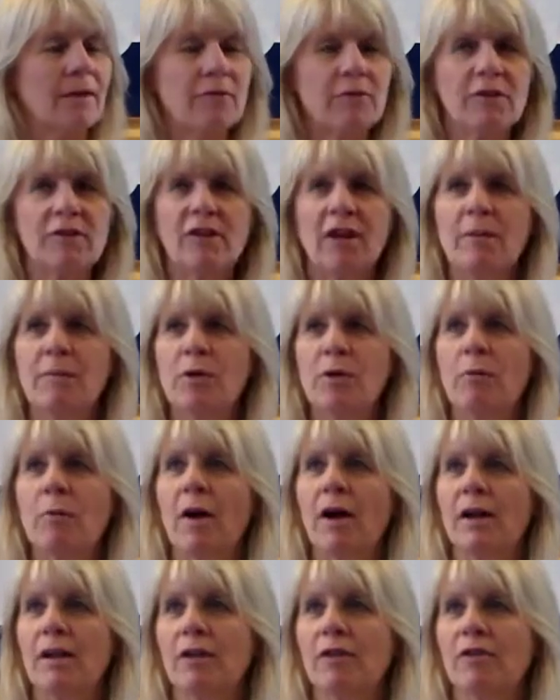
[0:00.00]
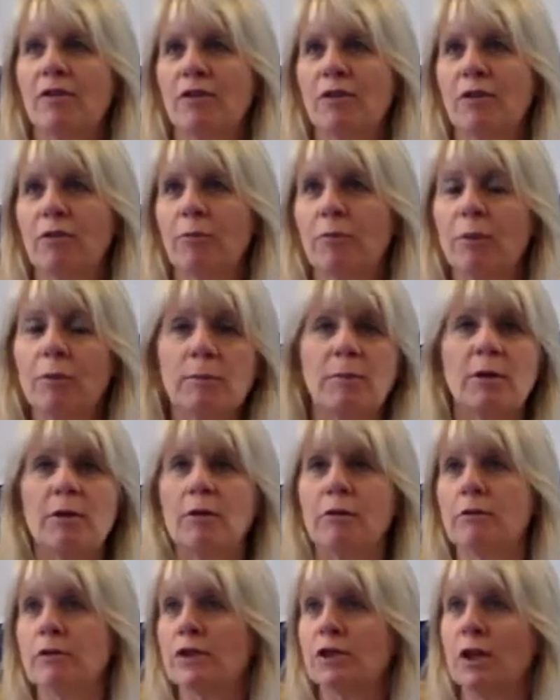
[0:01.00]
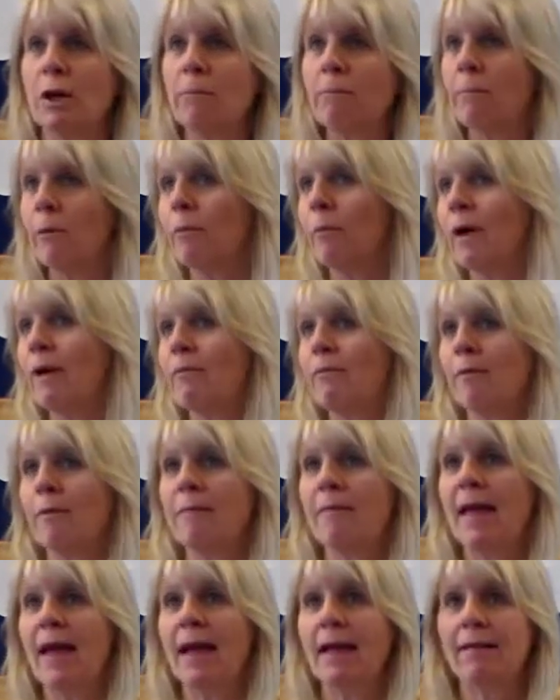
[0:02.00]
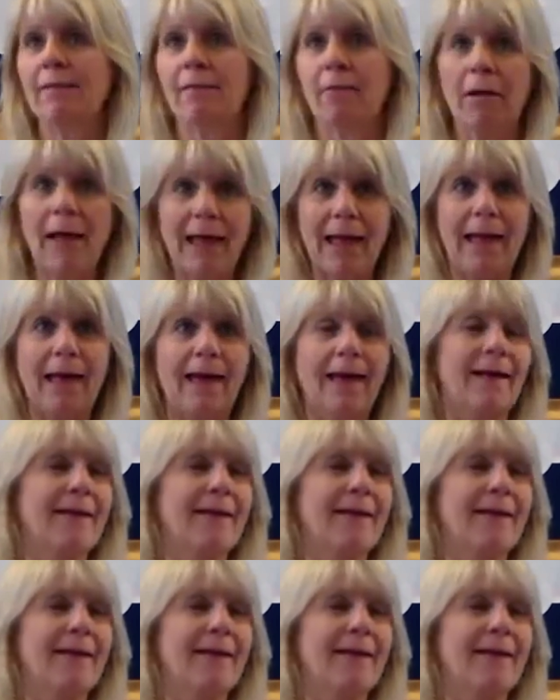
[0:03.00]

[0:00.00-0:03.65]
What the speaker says: Every time you walk into your room, you don't jump away from that. Huh?